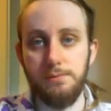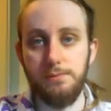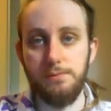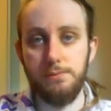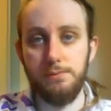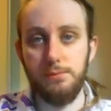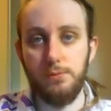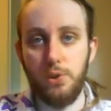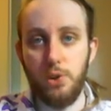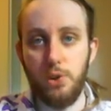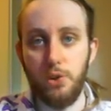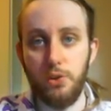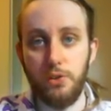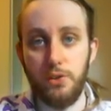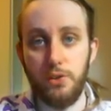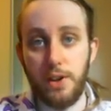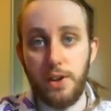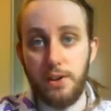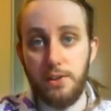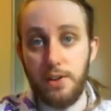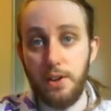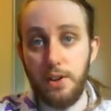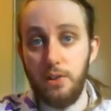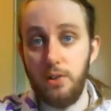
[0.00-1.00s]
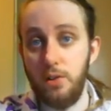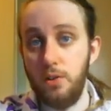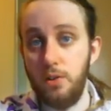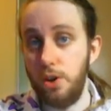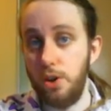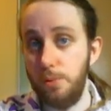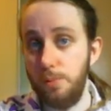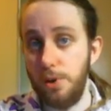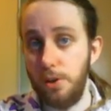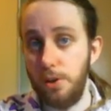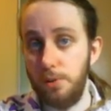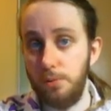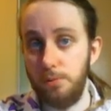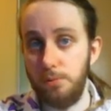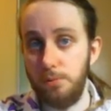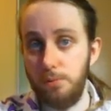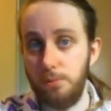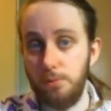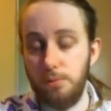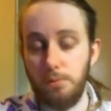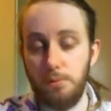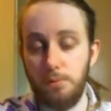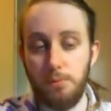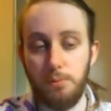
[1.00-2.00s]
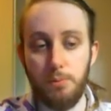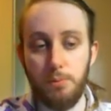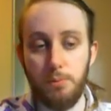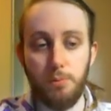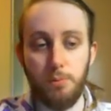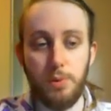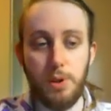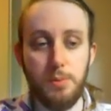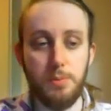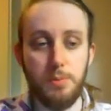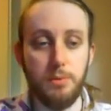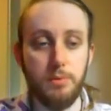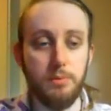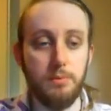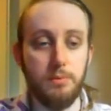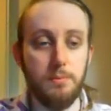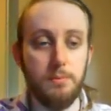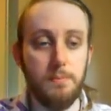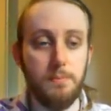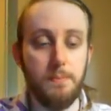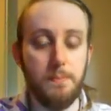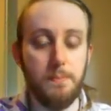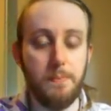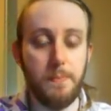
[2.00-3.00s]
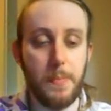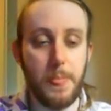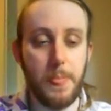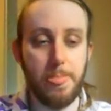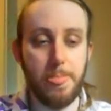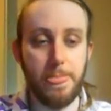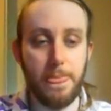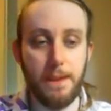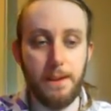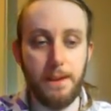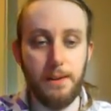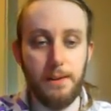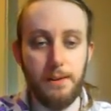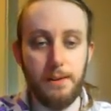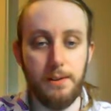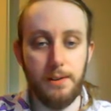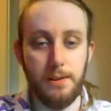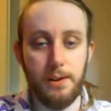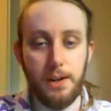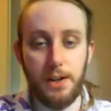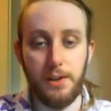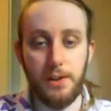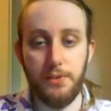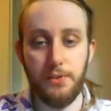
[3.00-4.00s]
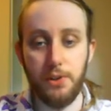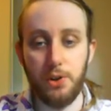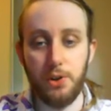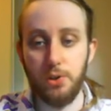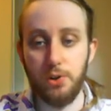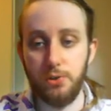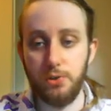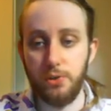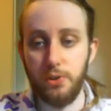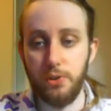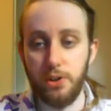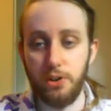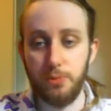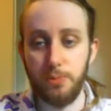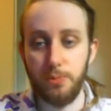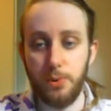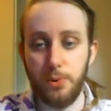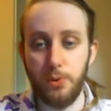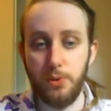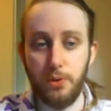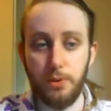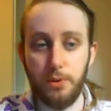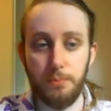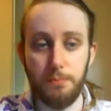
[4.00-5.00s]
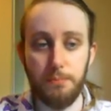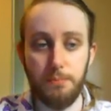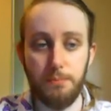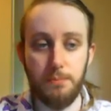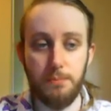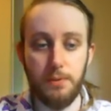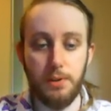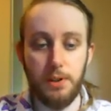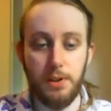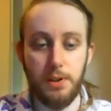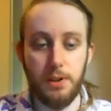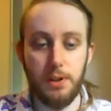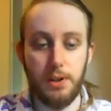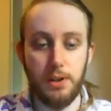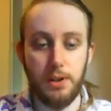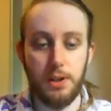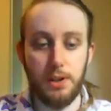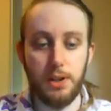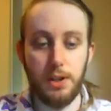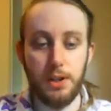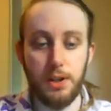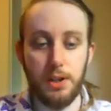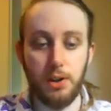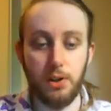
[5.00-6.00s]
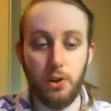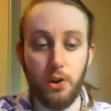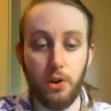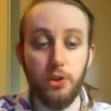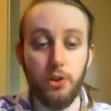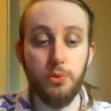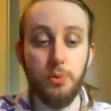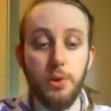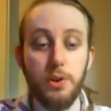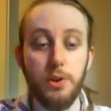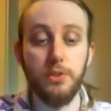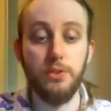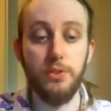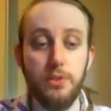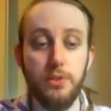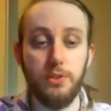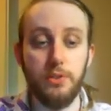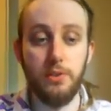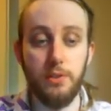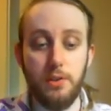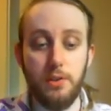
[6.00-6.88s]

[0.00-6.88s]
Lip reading: because they tell a lot about people and the culture that's born them. Curse words.